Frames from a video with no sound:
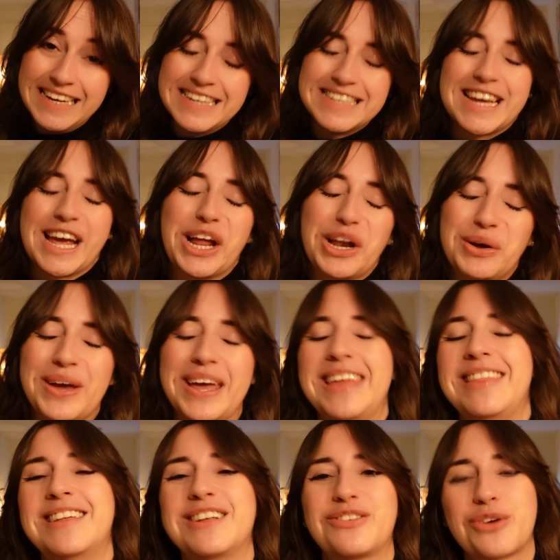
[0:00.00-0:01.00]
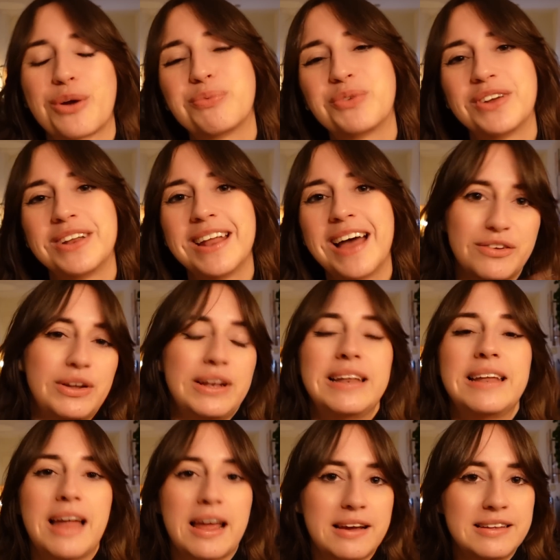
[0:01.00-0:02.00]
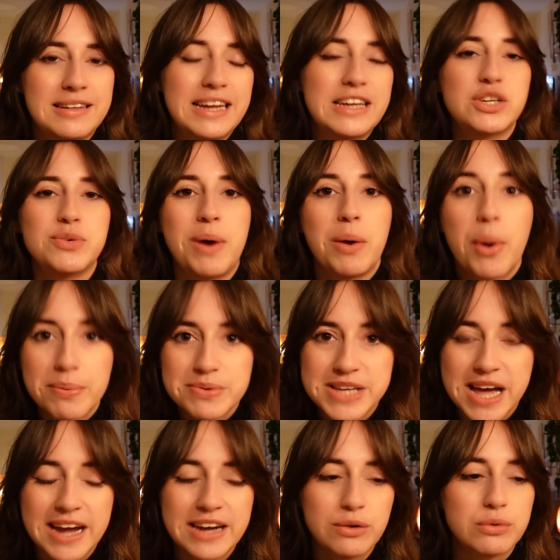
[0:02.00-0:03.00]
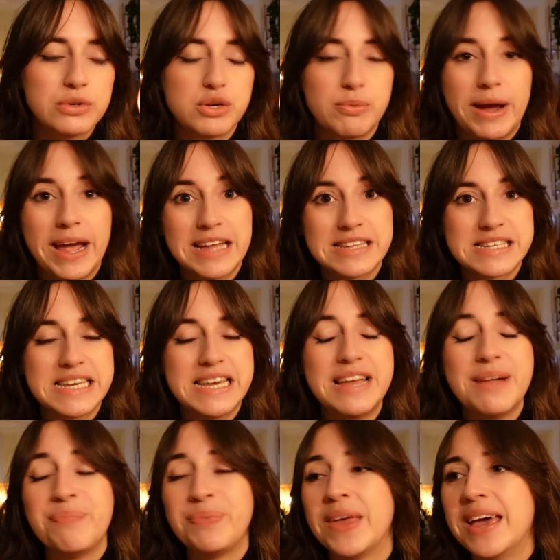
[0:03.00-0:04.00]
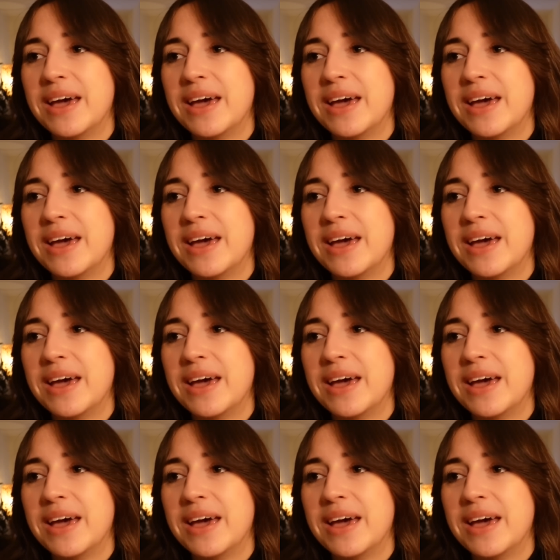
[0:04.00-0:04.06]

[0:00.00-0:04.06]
take a look in the description, like a link to my website or to my Etsy